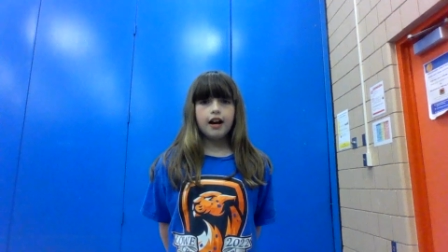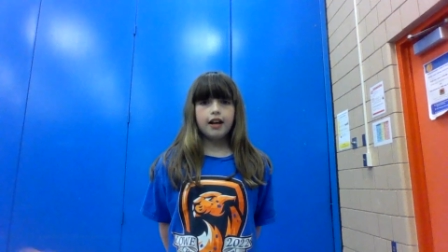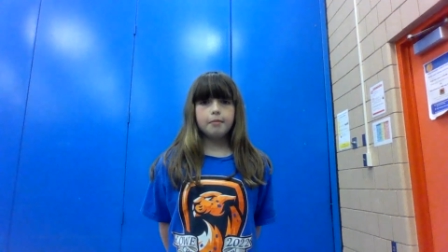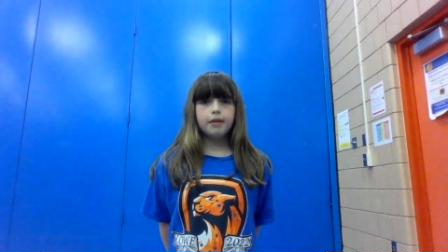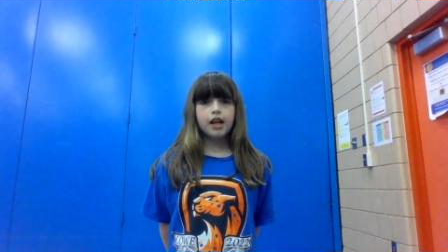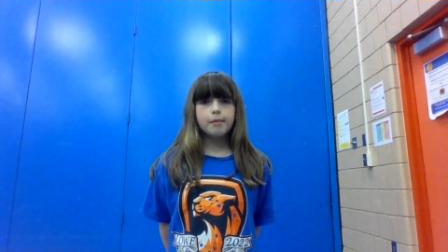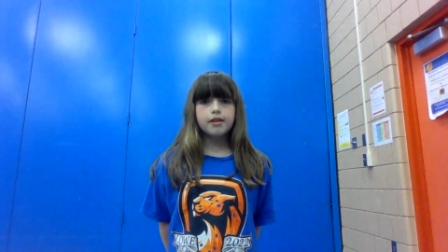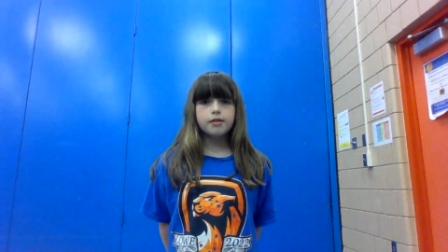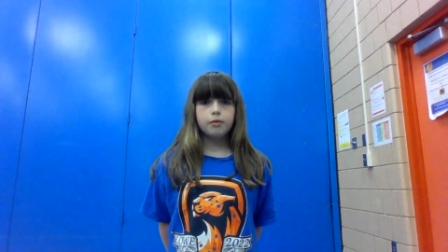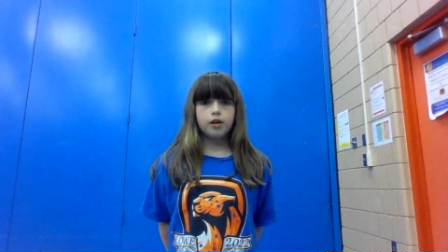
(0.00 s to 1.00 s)
Hi, my
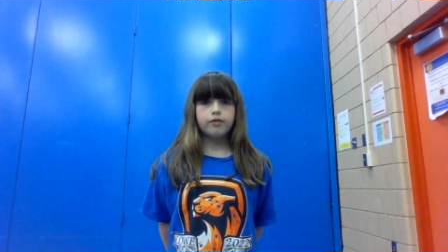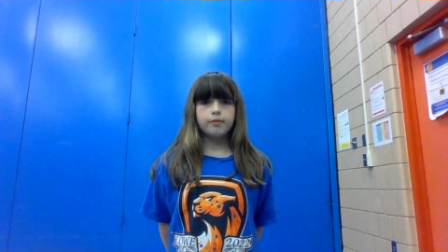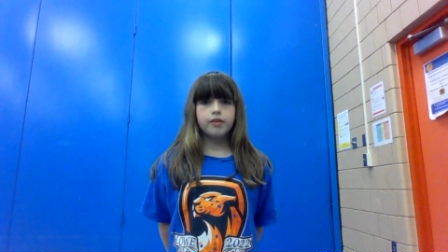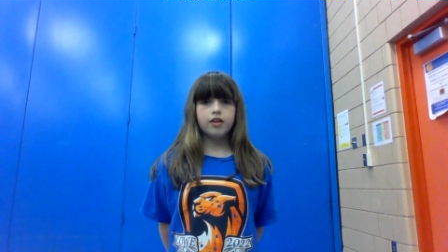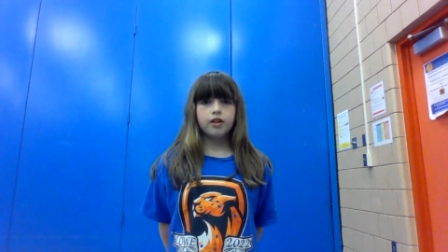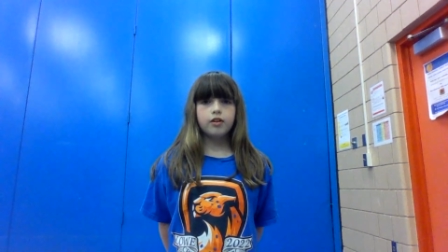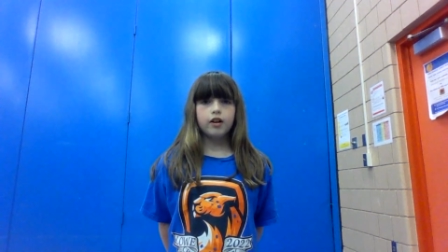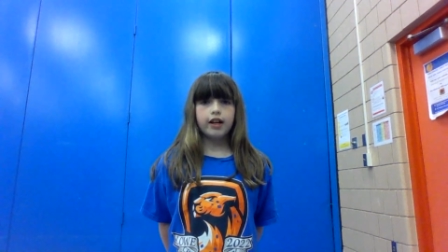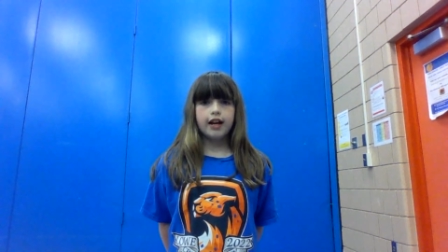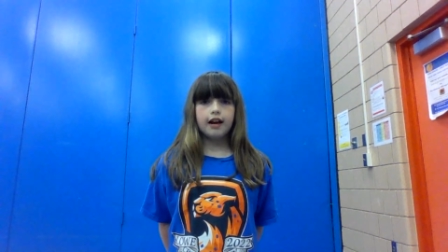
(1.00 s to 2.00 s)
name is Nora from third
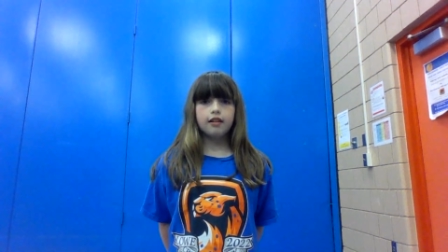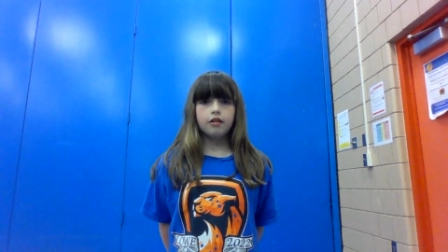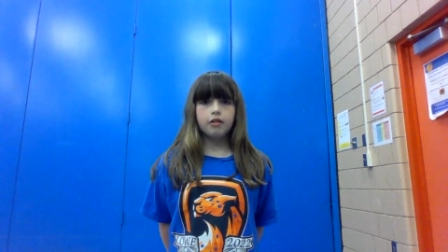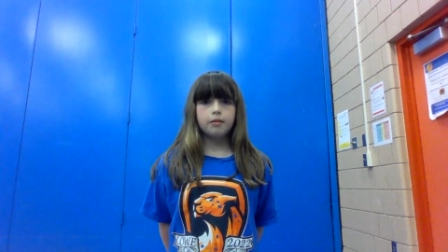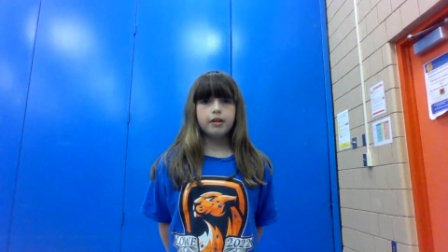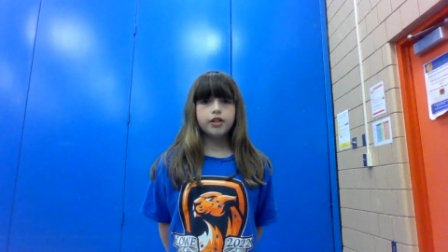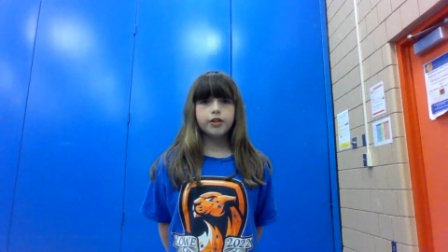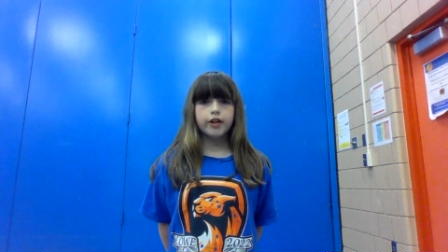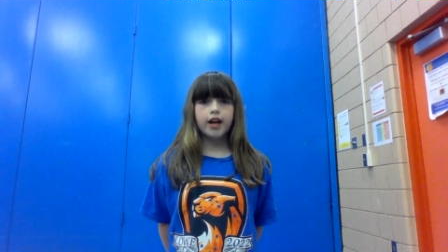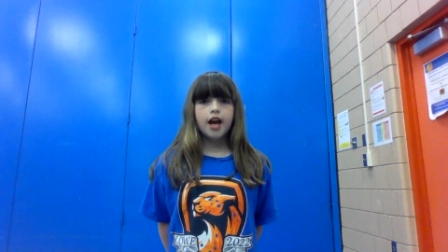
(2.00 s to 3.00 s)
grade at Lowe
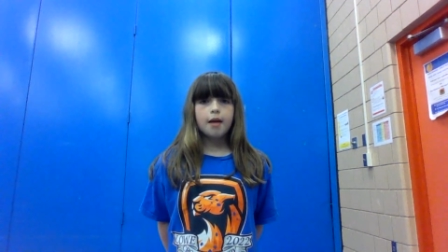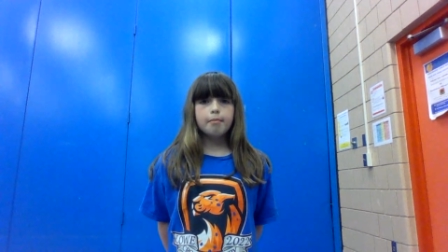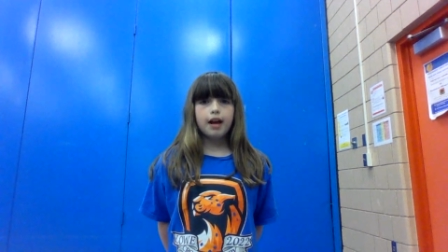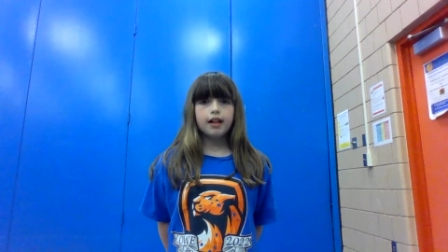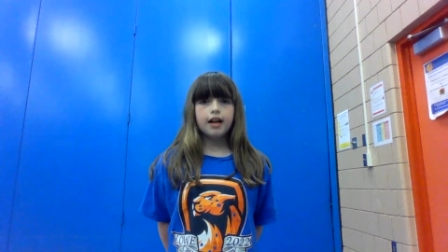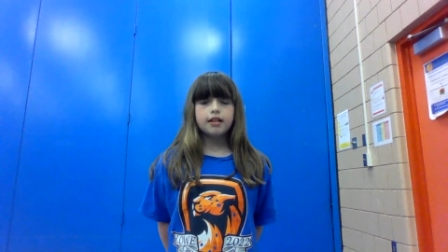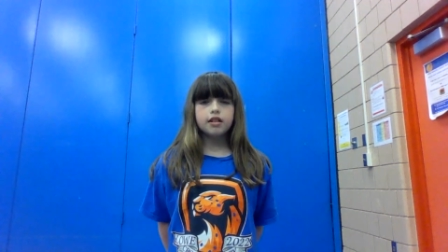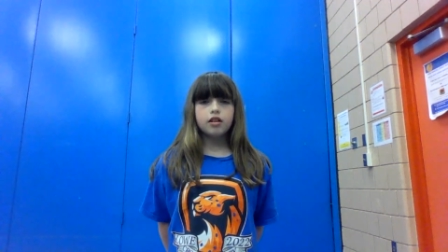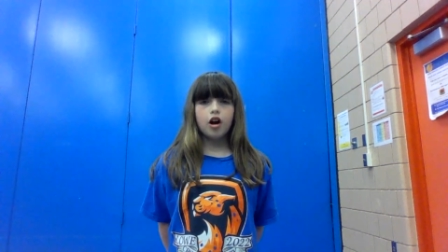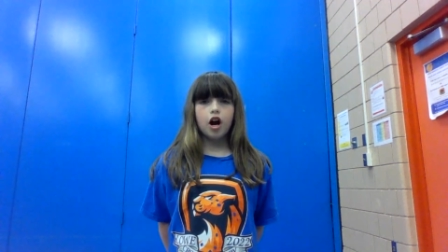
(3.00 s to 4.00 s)
Elementary. My
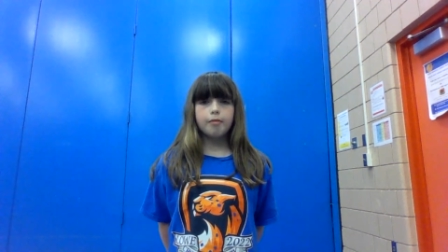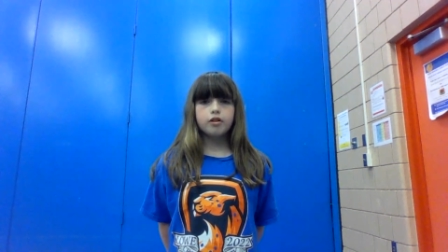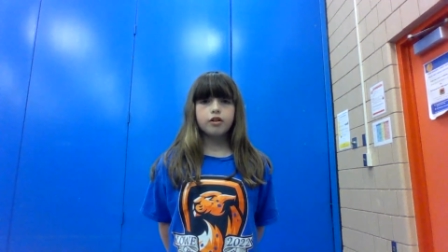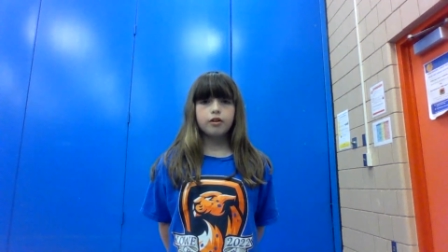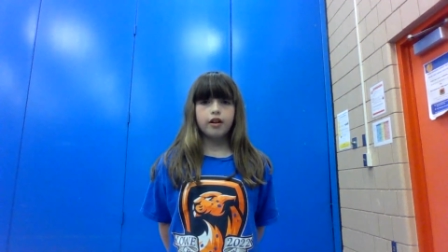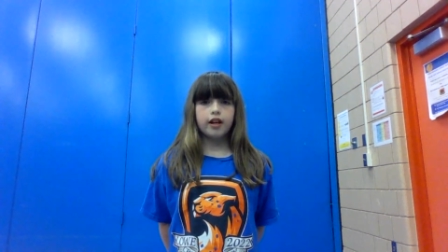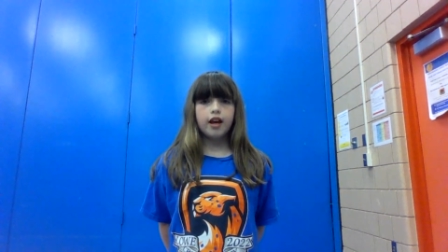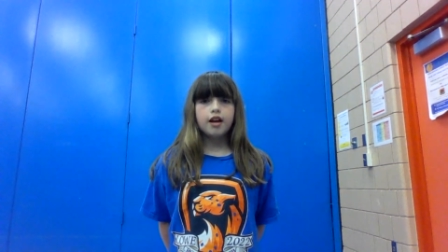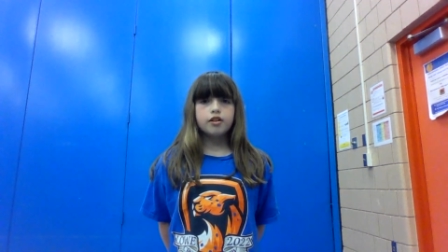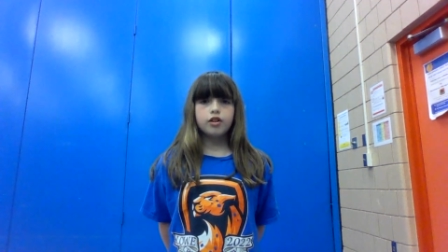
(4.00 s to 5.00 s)
class had the
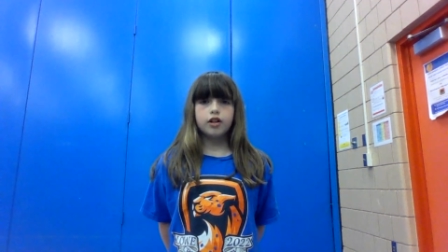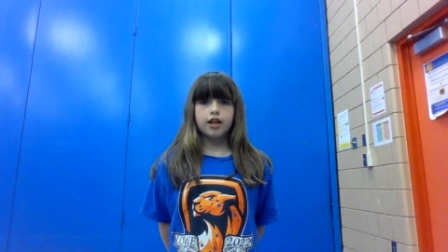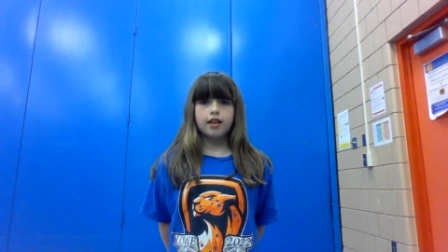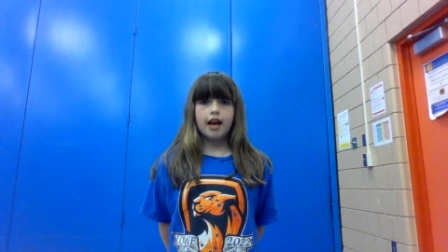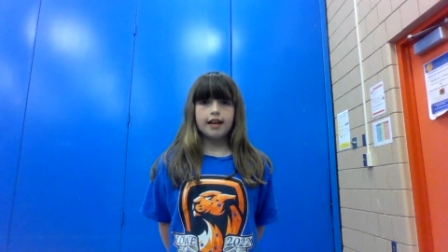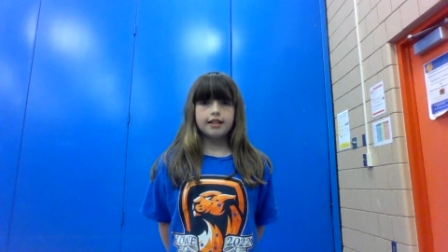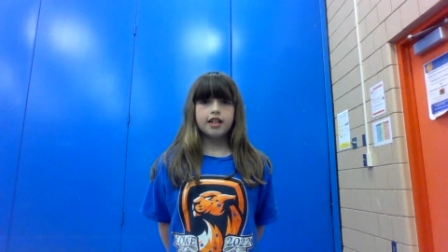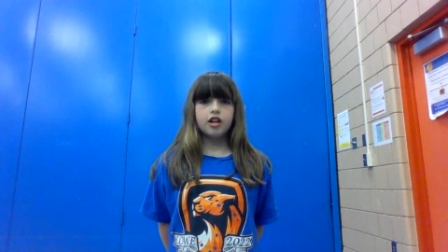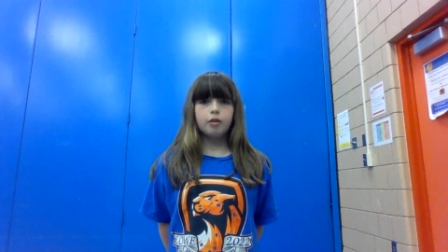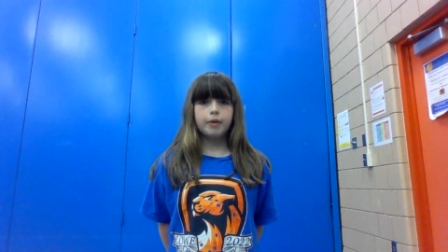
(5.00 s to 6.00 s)
opportunity to look at the
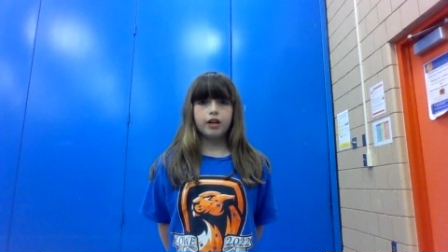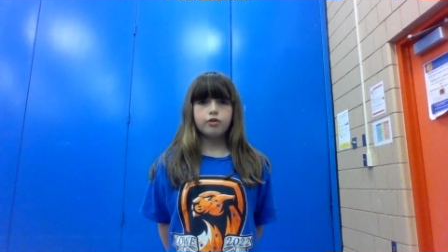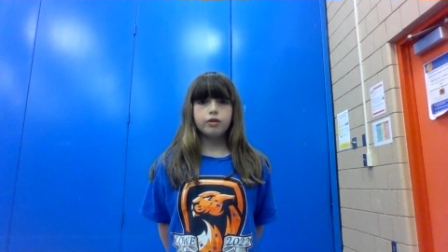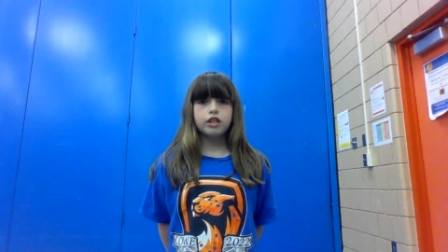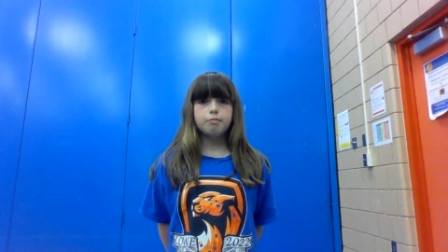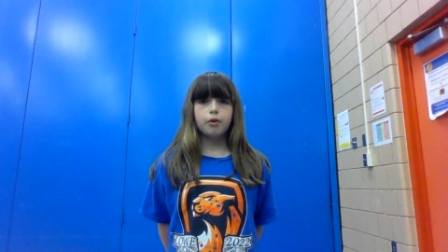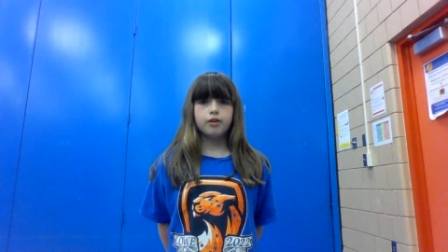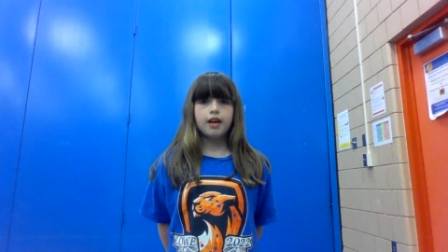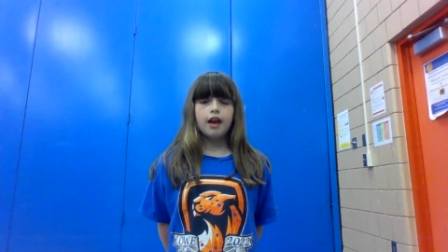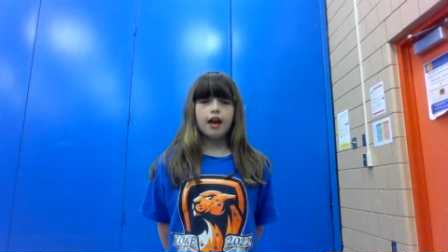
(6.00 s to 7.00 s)
STLP choice
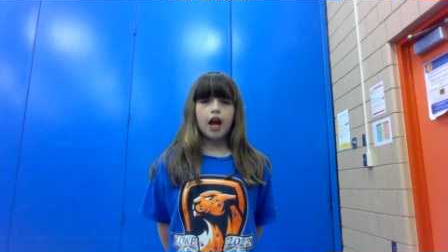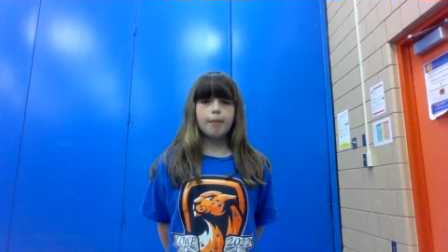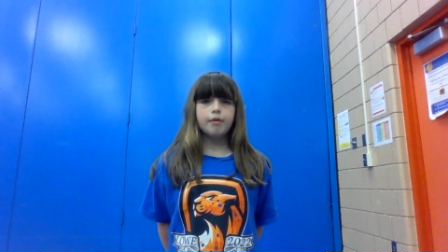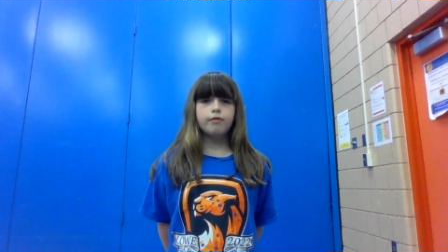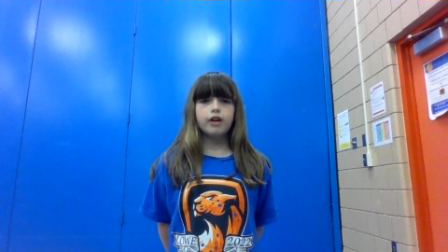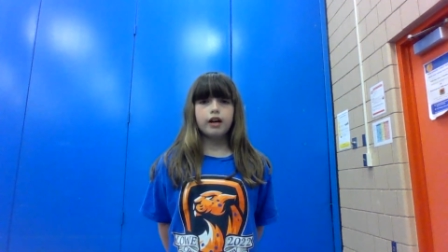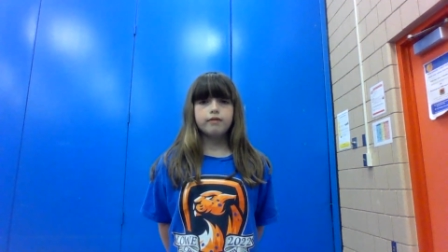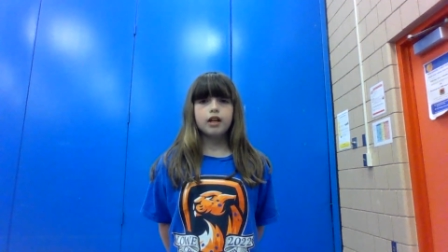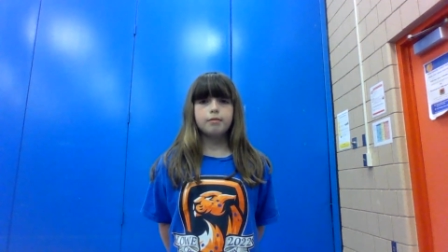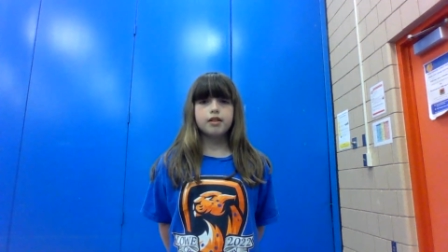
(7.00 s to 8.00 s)
boards. It happened
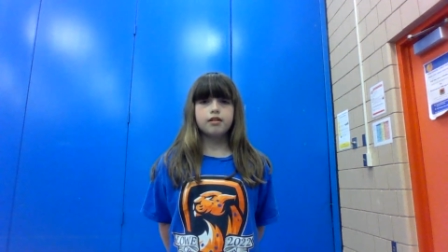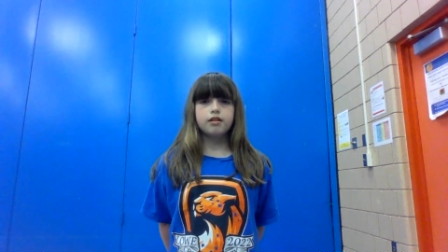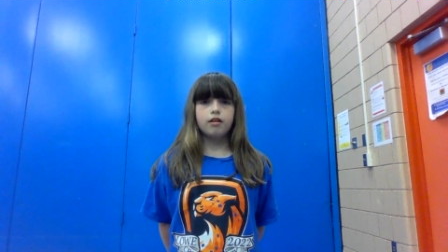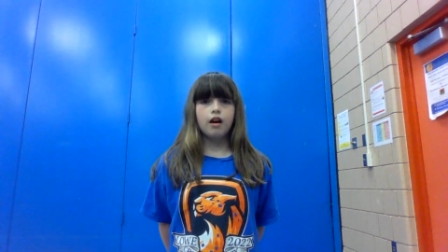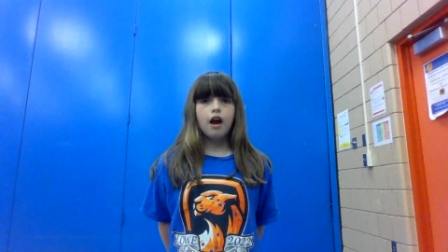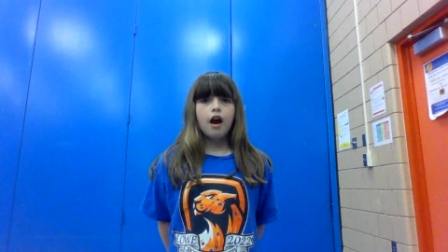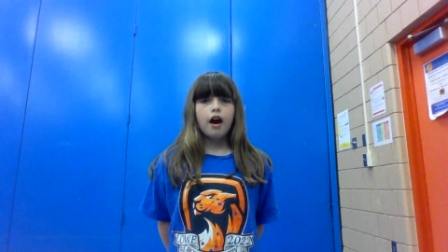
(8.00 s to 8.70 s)
five times this year.